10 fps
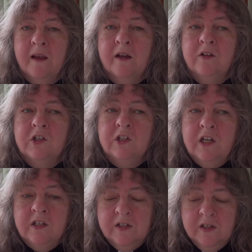and
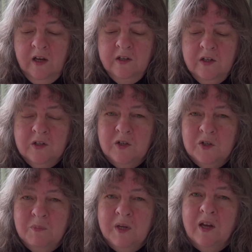she decided
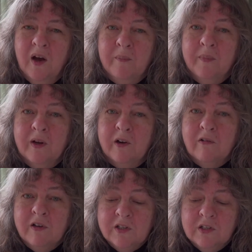to become a
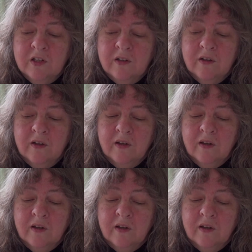Christian.